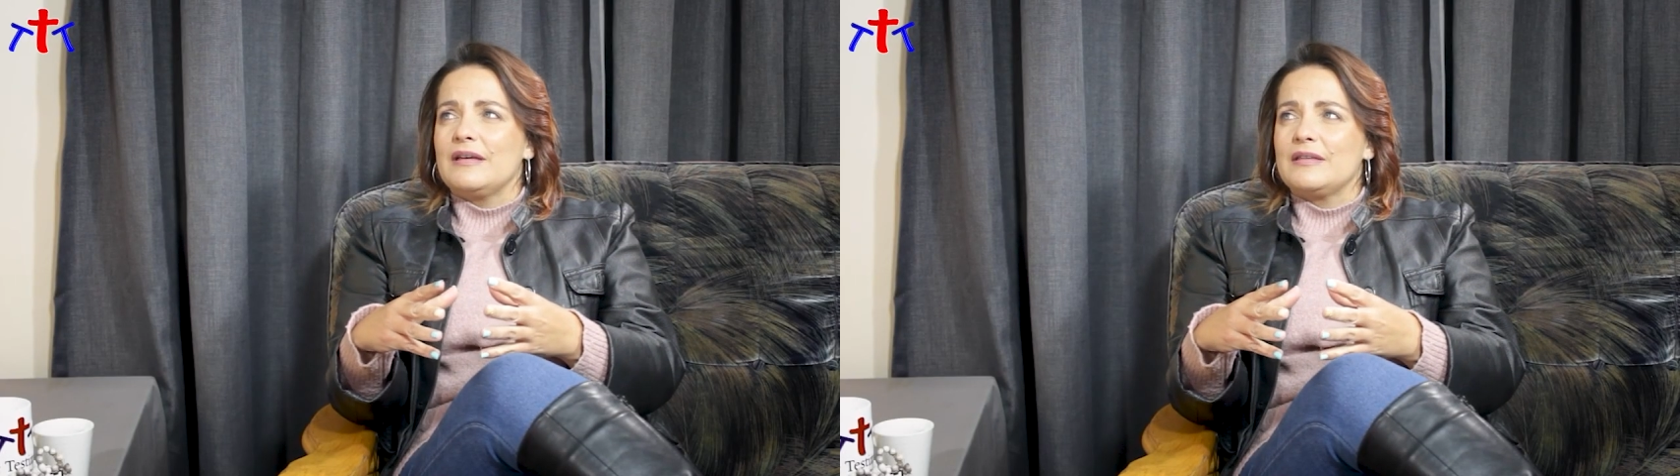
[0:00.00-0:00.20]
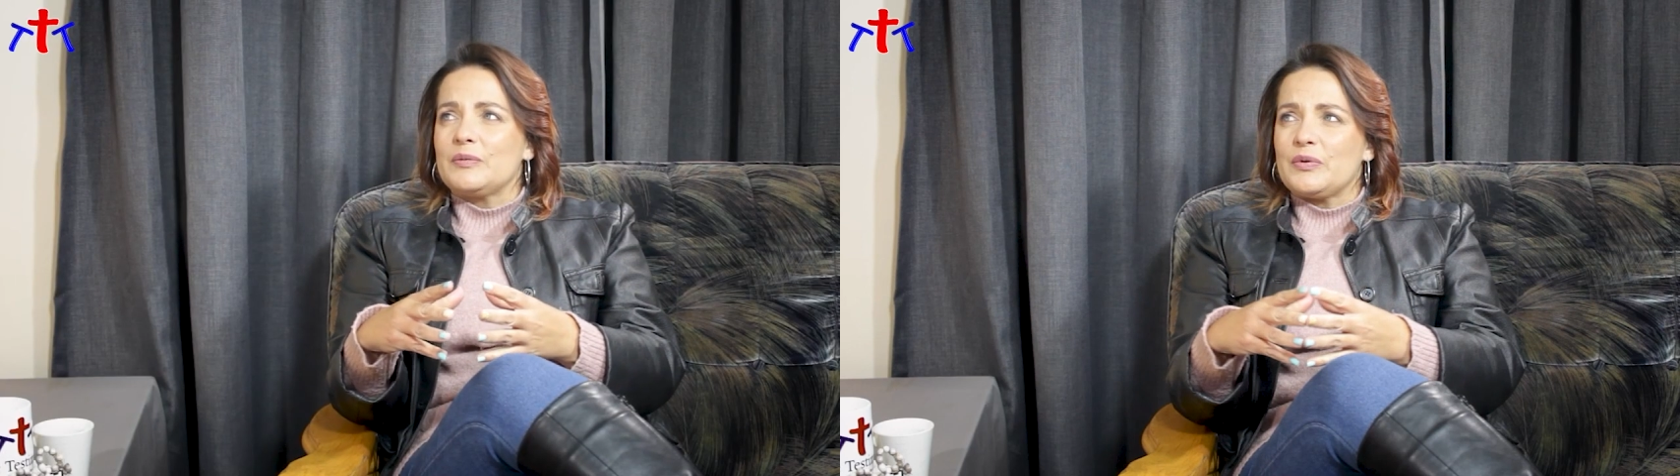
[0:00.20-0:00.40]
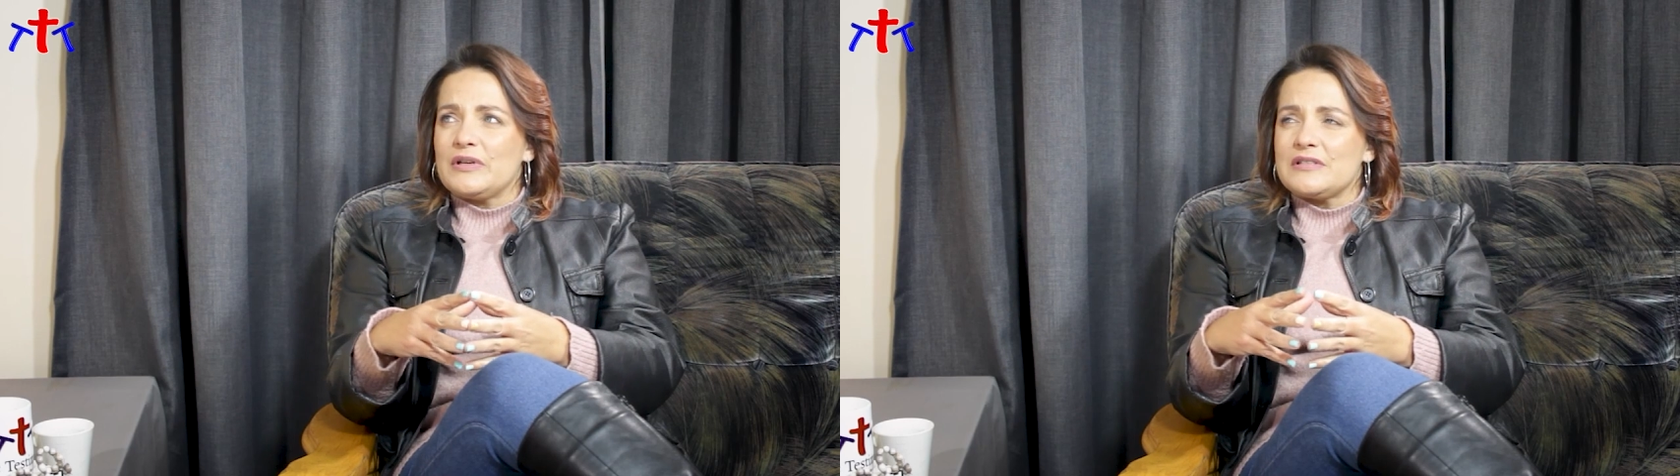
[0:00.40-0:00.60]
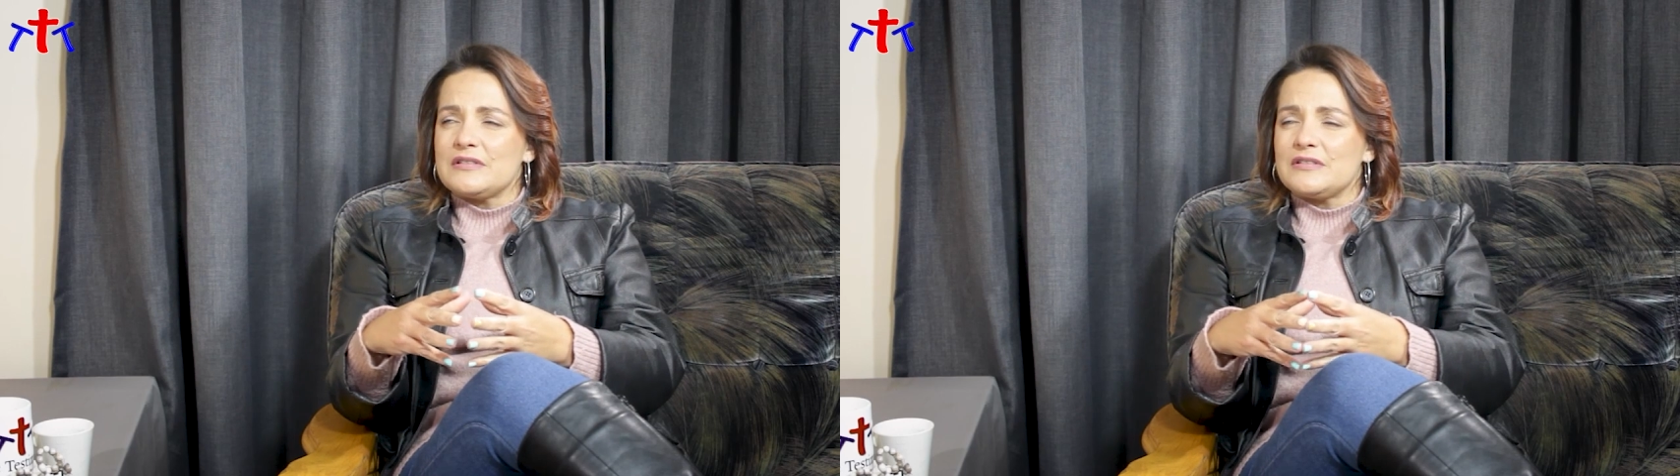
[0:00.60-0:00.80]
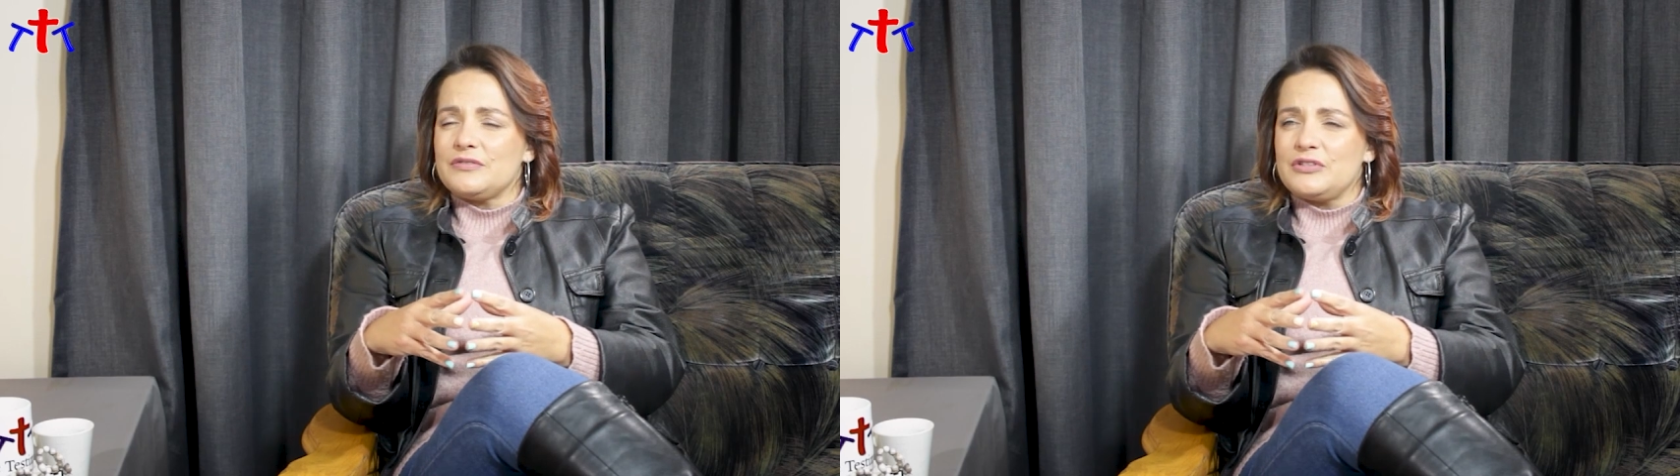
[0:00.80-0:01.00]
in the
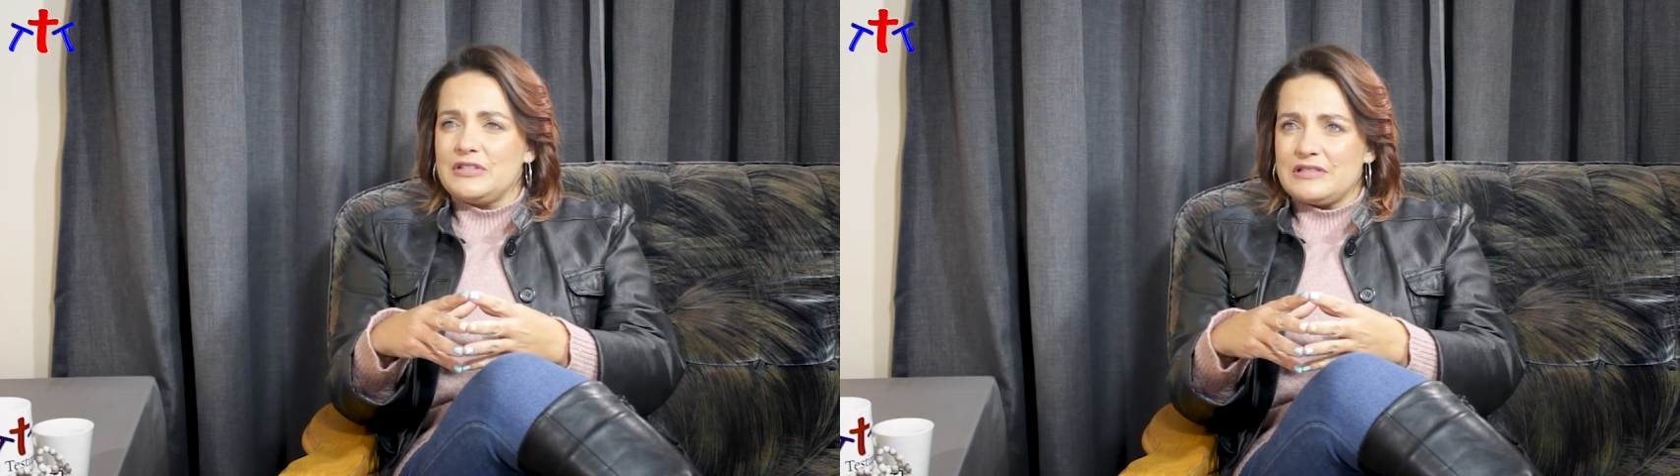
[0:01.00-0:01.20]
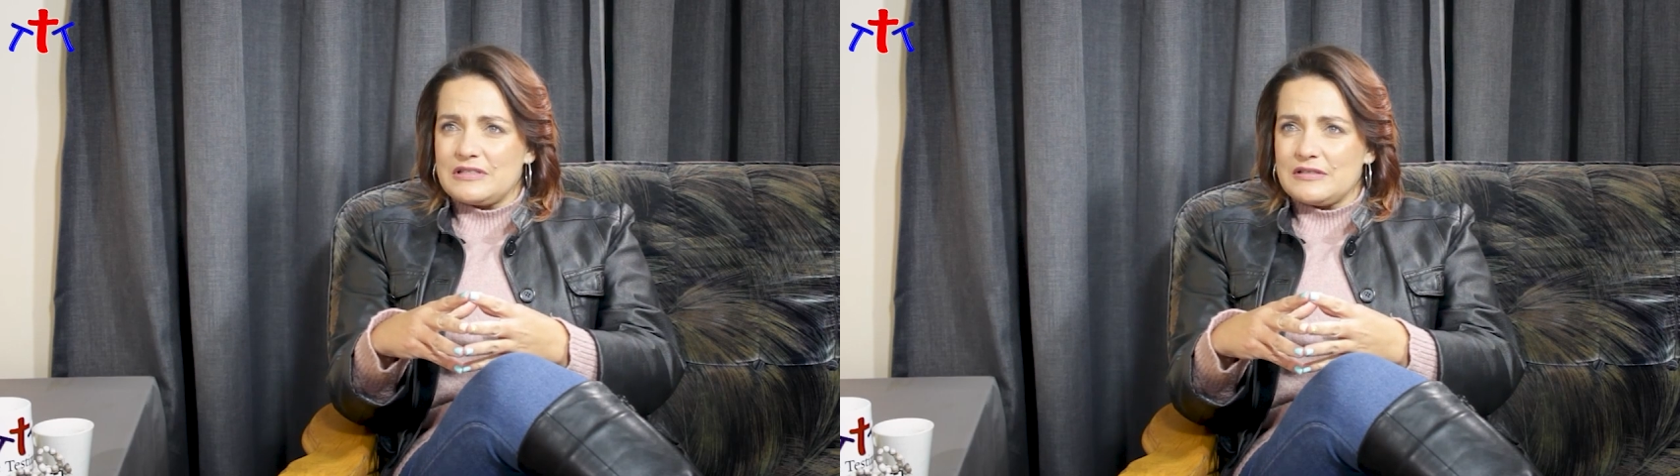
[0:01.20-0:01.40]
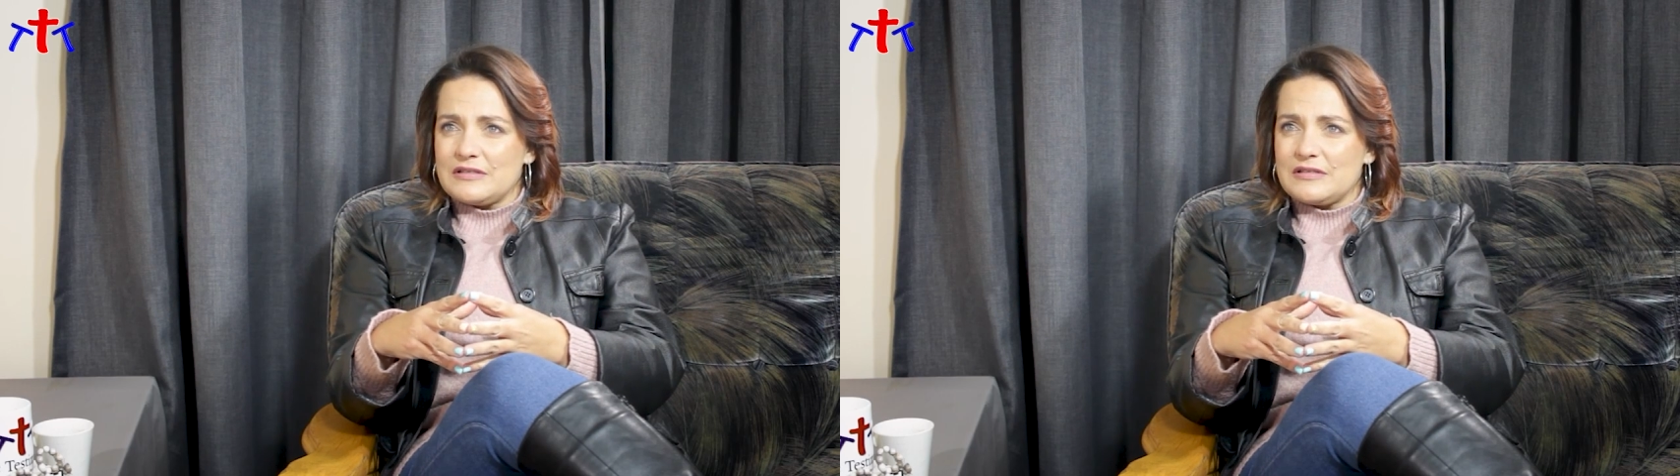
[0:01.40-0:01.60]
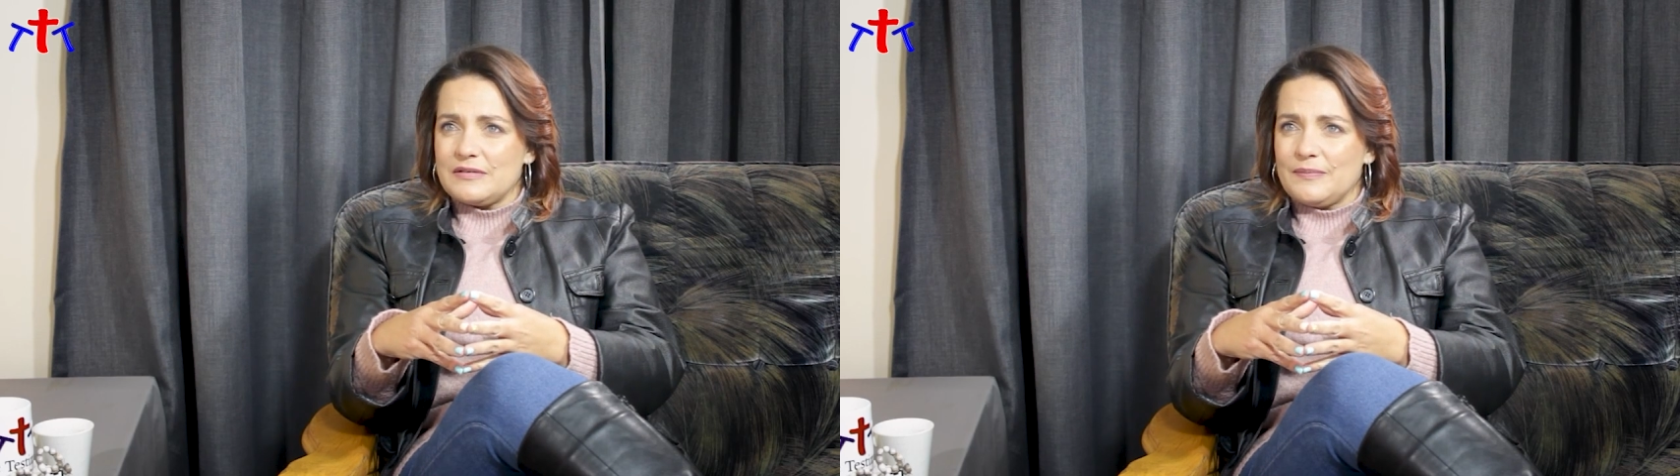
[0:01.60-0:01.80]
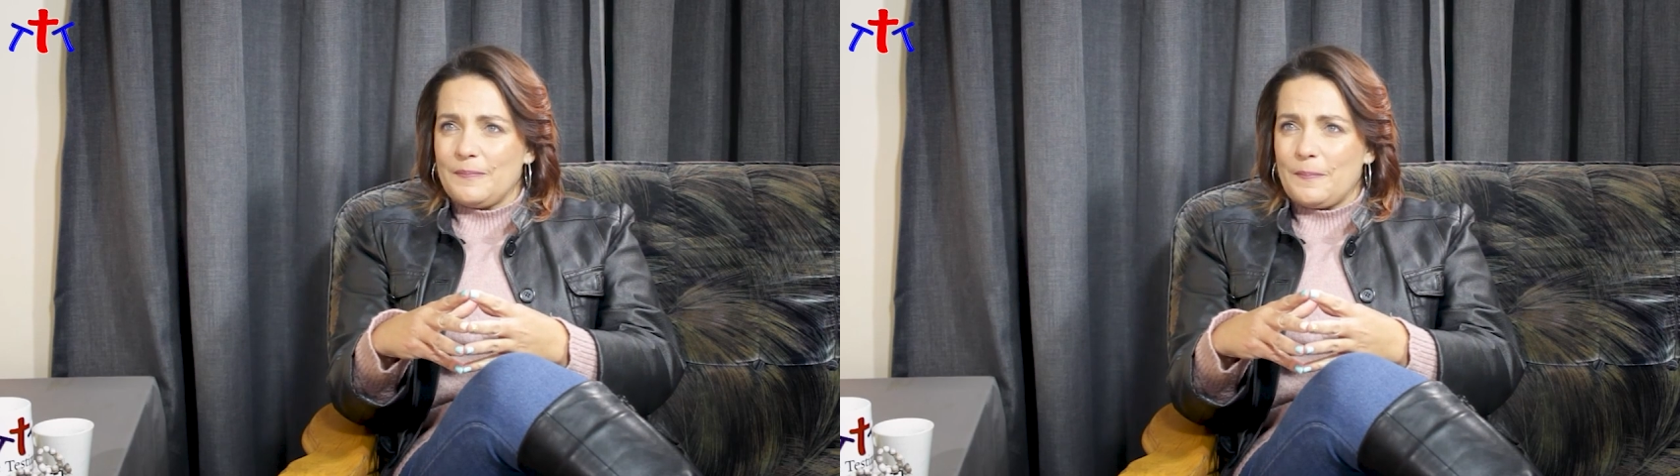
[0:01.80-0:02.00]
presence of Jesus,